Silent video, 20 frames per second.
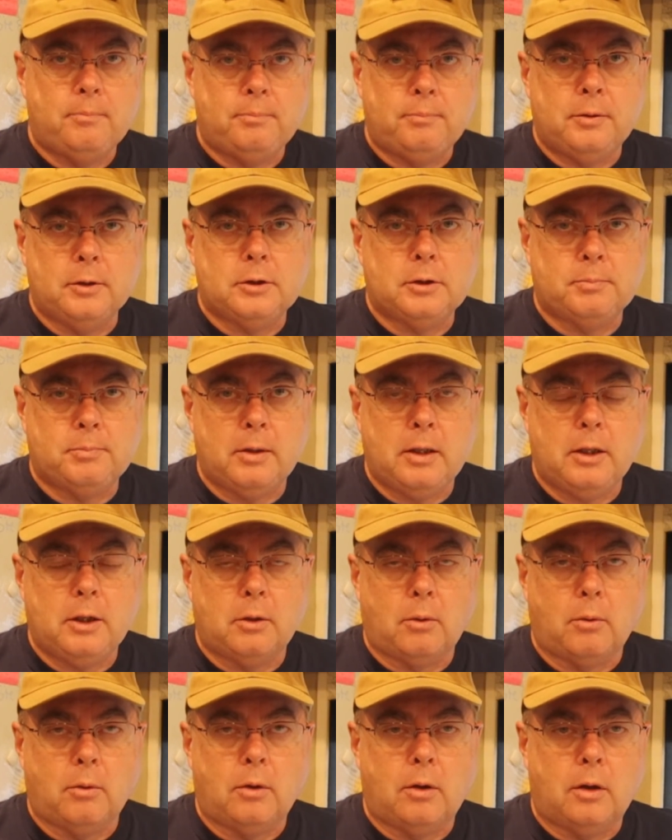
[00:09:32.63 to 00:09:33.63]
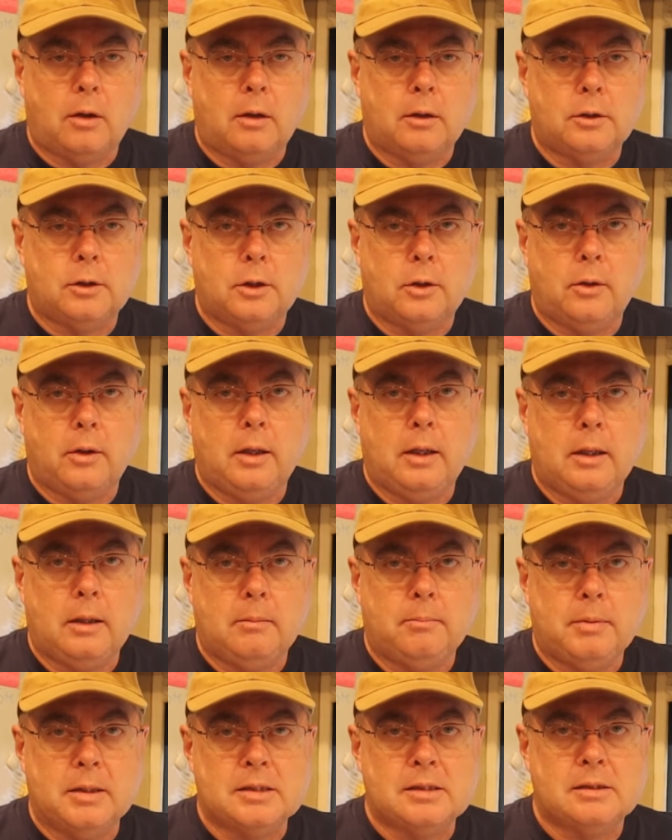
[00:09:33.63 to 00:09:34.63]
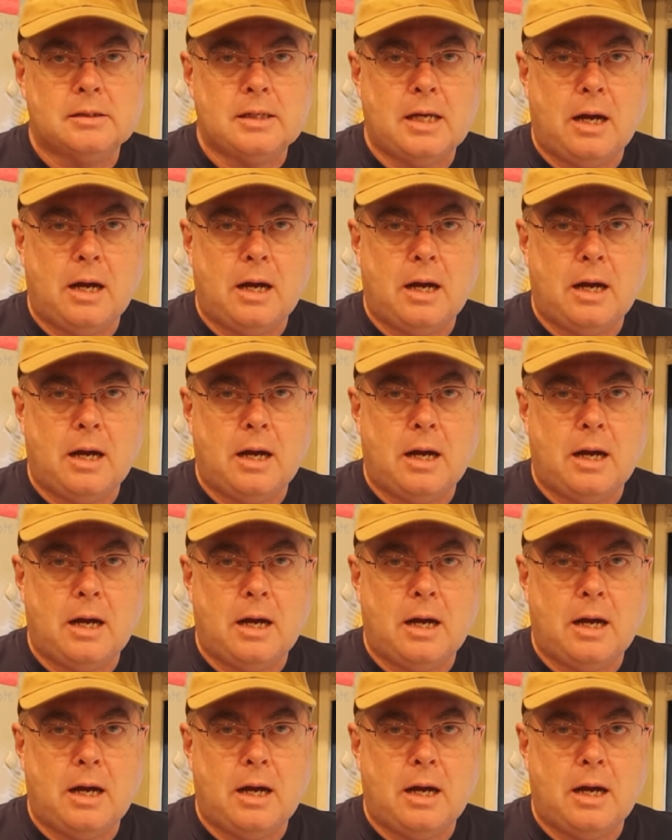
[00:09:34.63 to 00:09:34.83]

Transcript: put in your order during business